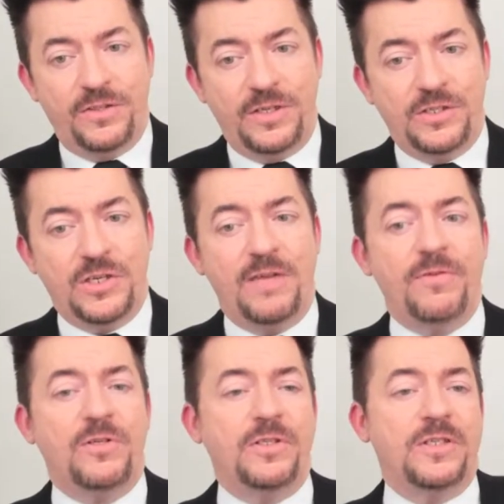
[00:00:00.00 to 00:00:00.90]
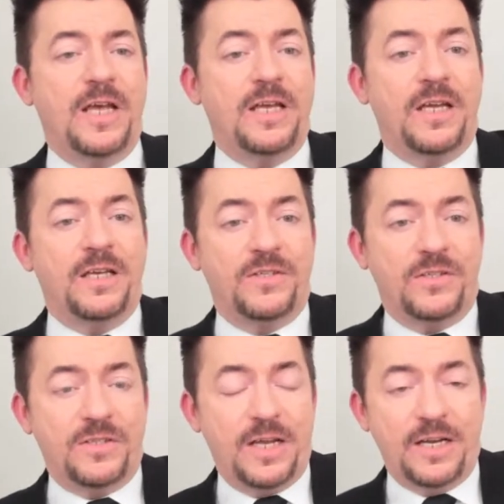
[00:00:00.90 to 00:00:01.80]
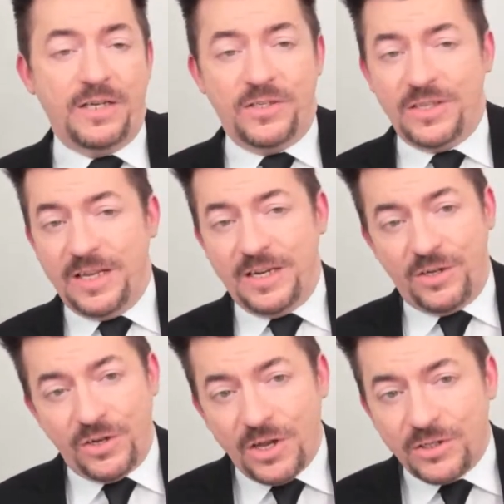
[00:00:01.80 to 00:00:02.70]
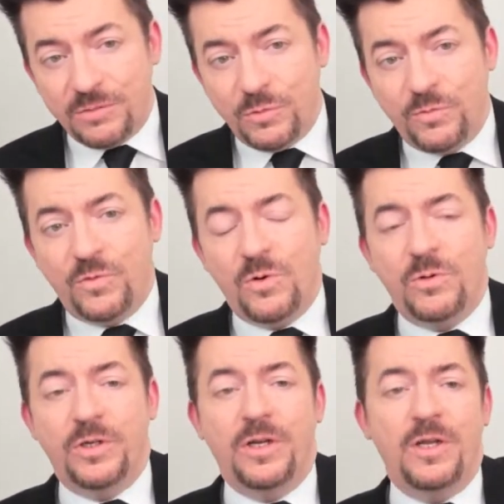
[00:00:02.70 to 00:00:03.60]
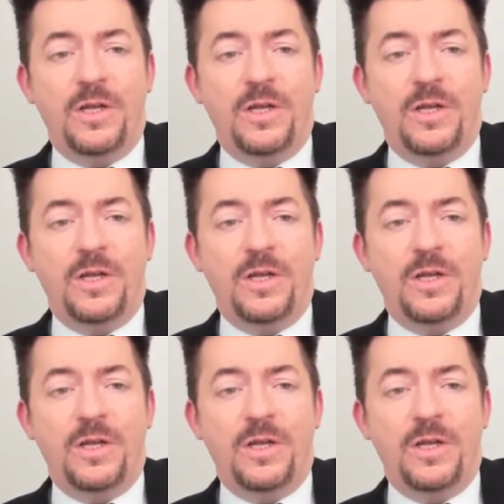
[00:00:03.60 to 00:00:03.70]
the Theosophical Society decided not to move forward